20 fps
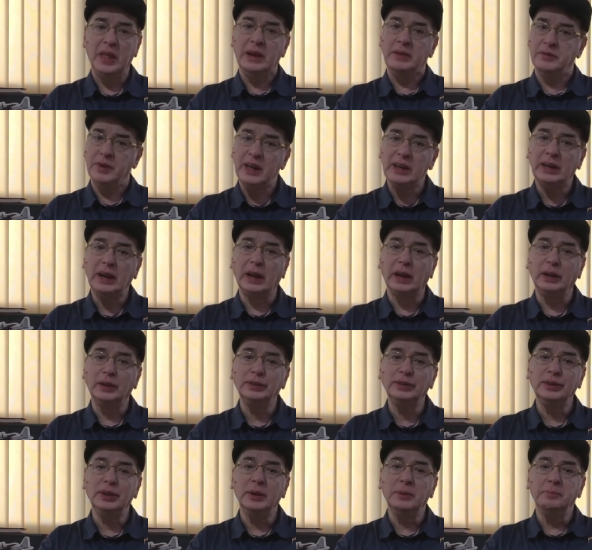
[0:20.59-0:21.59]

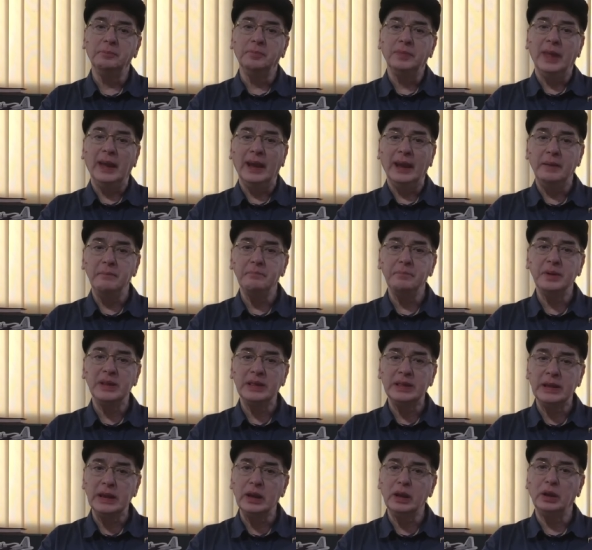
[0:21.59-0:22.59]
Whereas
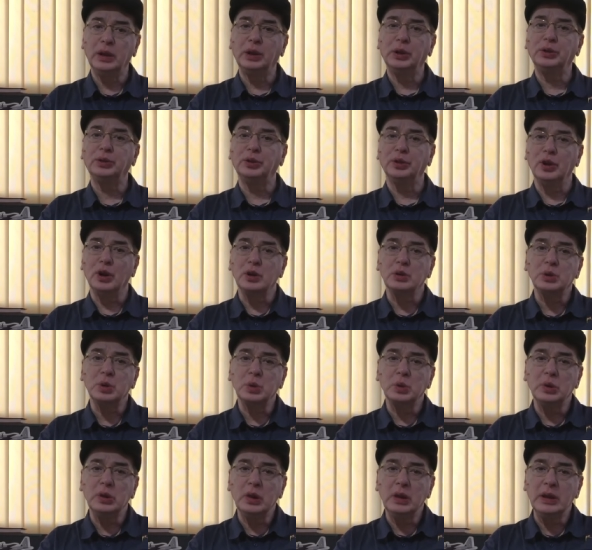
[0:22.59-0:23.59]
empathy is not
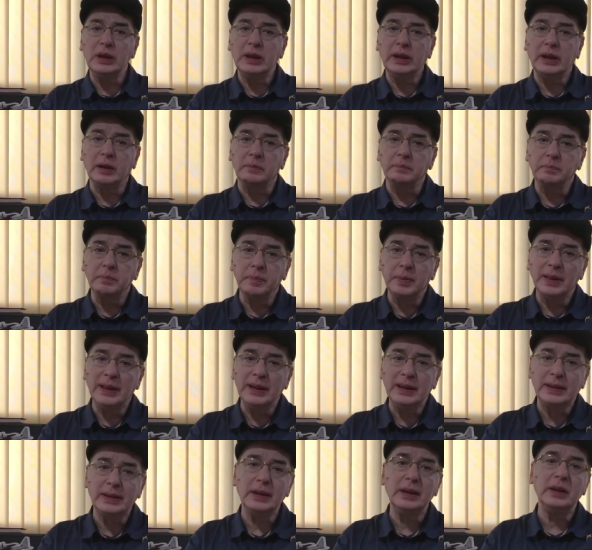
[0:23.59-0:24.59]
only
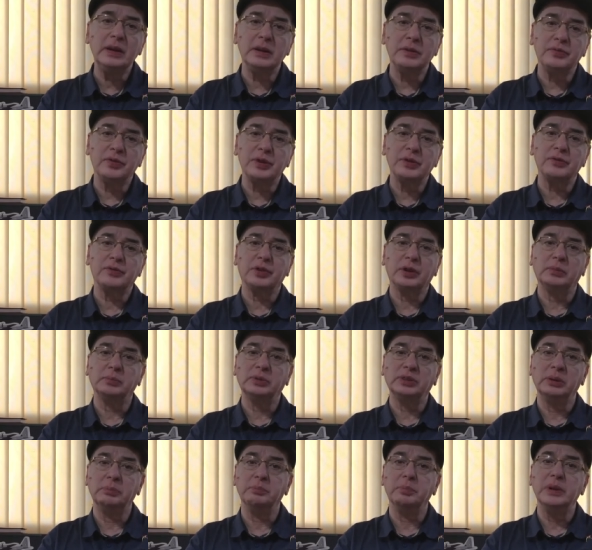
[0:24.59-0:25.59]
completely different from
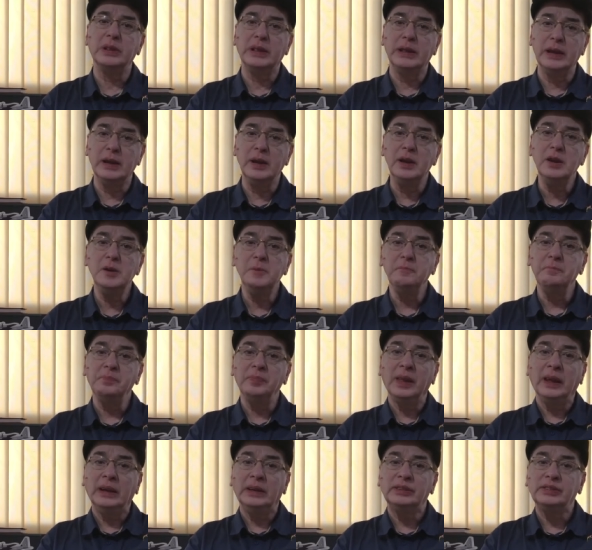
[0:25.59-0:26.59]
sympathy,
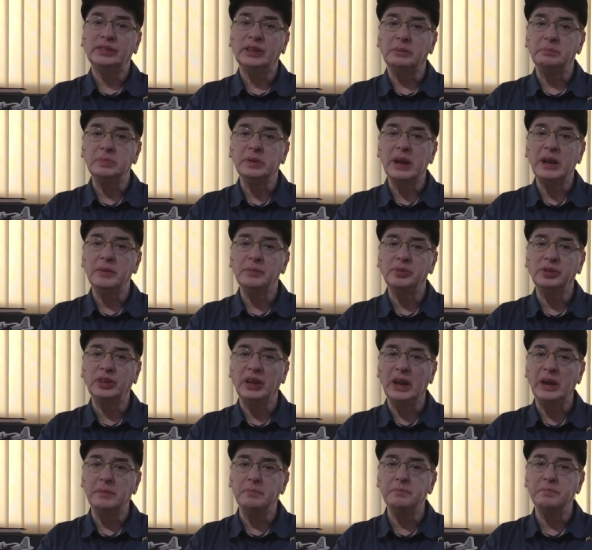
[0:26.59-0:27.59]
sometimes
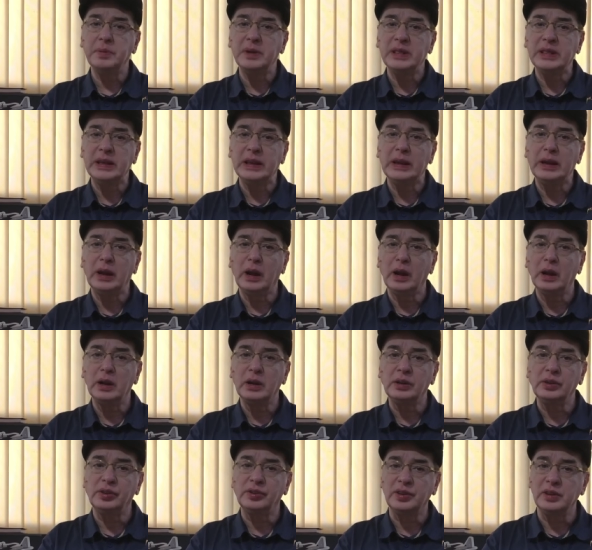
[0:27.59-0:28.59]
empathy
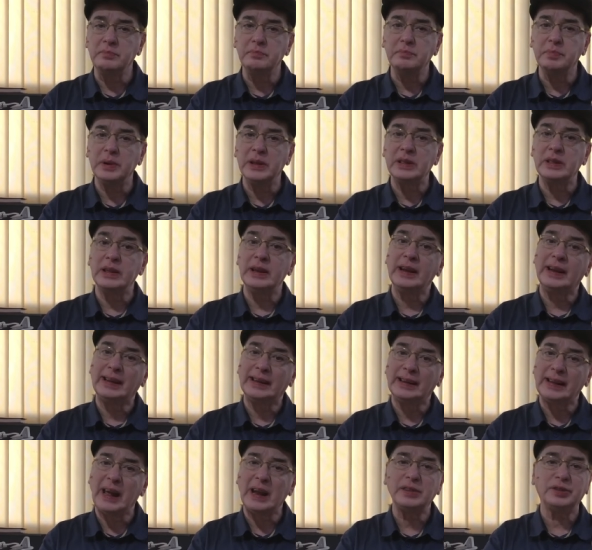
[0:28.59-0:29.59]
and sympathy
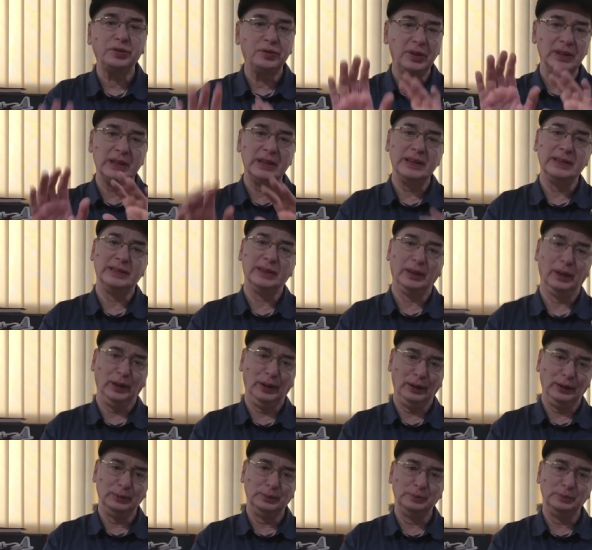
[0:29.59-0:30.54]
clash with each other.